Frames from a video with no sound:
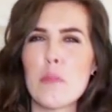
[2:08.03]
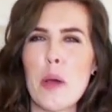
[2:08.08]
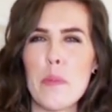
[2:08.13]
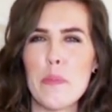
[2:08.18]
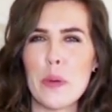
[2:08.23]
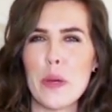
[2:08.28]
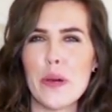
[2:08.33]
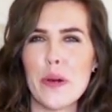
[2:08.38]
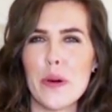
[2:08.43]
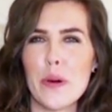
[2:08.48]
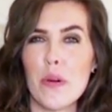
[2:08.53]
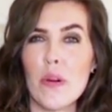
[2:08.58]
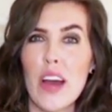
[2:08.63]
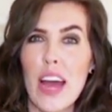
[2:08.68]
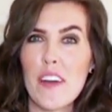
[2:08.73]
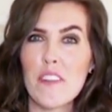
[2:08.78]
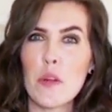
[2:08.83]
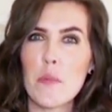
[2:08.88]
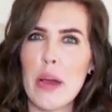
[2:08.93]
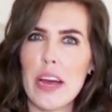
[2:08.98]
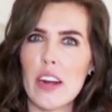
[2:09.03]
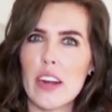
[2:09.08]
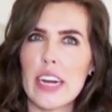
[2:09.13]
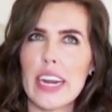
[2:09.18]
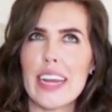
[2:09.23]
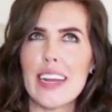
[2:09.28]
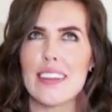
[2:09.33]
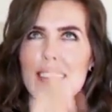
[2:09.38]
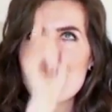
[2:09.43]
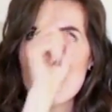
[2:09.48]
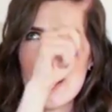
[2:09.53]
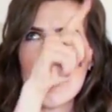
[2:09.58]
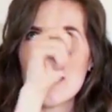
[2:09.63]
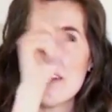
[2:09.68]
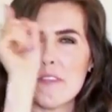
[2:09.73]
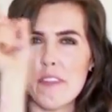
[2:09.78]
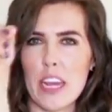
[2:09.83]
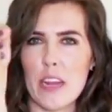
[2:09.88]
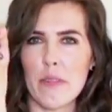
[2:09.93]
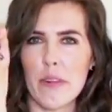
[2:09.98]
is my boo. Have you met our kids like
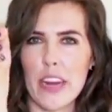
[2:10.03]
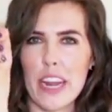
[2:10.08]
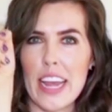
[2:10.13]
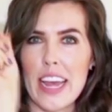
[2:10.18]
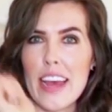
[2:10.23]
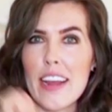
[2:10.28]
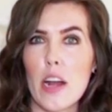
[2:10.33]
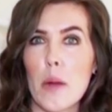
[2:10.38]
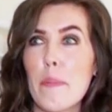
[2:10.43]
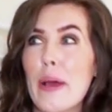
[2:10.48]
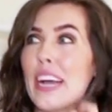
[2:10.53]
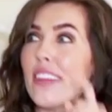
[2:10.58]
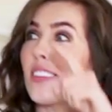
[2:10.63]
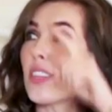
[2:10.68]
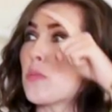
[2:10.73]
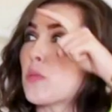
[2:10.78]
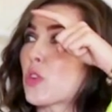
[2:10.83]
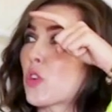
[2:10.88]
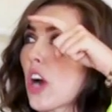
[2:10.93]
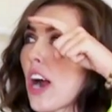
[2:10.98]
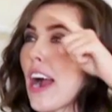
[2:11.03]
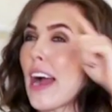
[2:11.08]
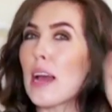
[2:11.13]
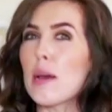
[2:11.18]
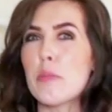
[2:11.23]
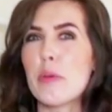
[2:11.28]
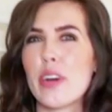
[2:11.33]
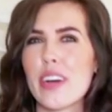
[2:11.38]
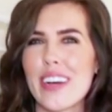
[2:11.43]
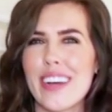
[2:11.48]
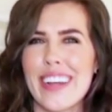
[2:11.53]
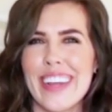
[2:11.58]
and favorite and our pets subscribe?